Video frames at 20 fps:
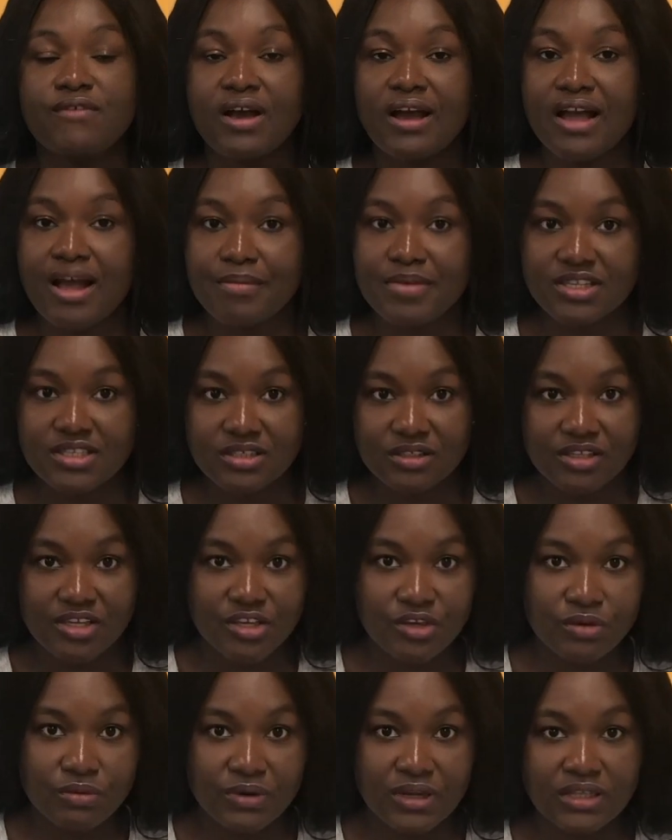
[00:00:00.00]
coming to the
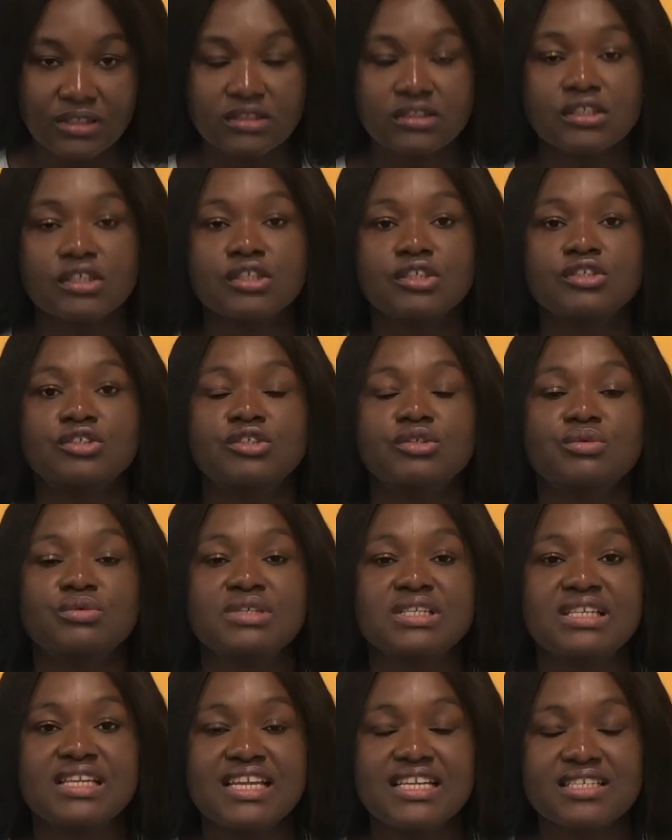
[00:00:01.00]
US, you will
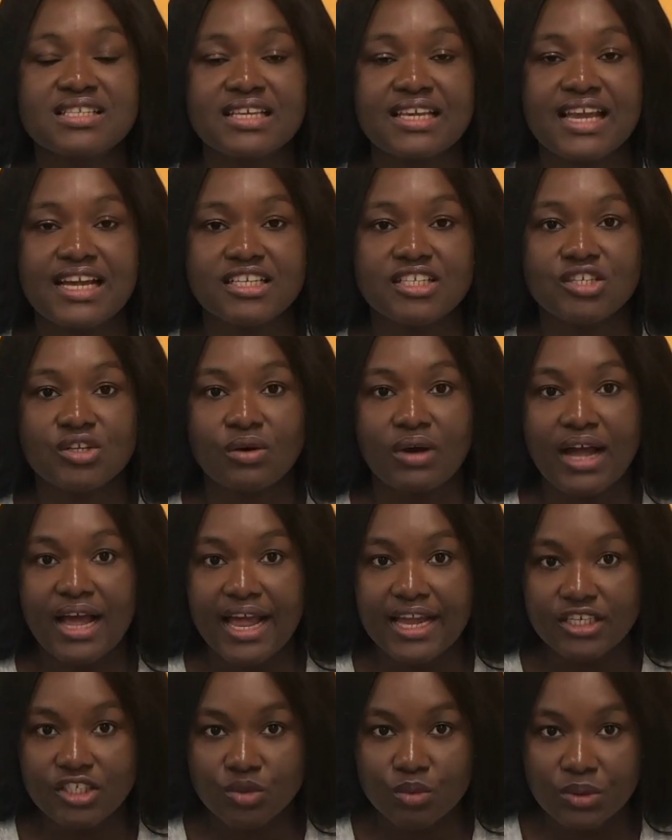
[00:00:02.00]
need to get your
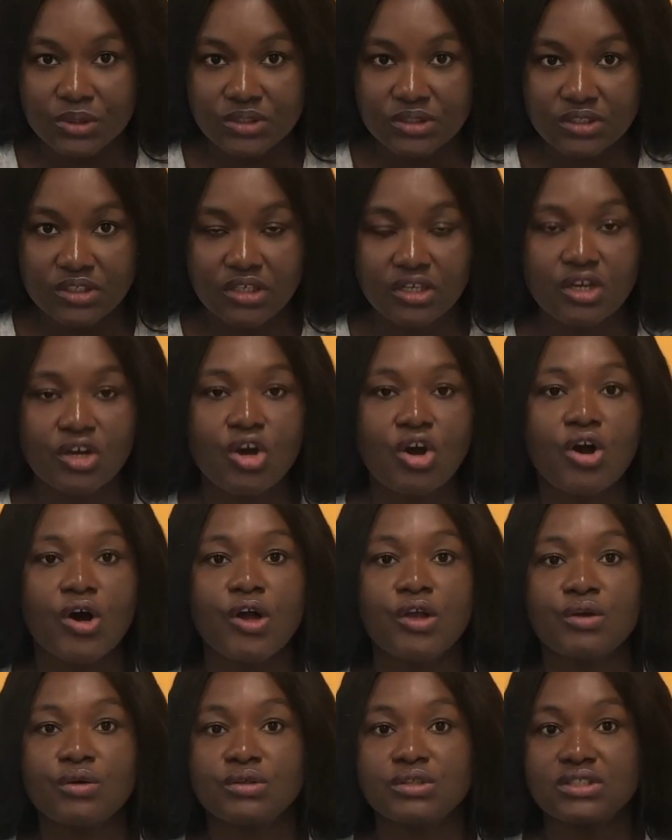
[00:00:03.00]
I-20 or
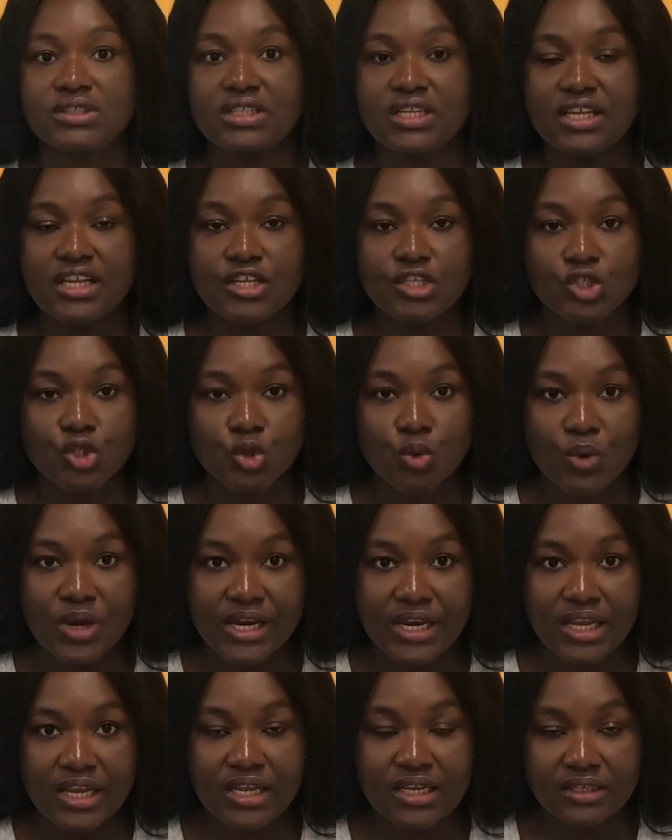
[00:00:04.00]
your
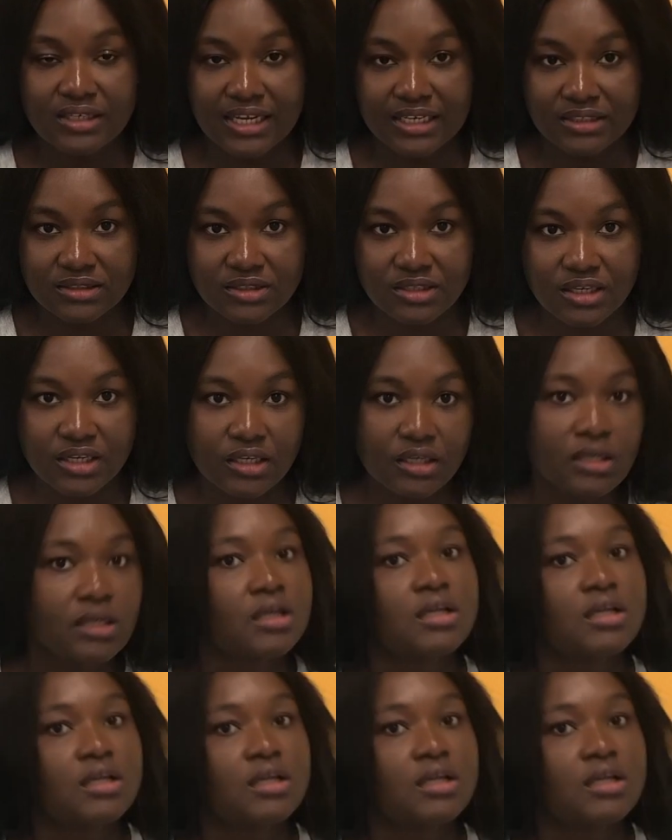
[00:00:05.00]
D-2019,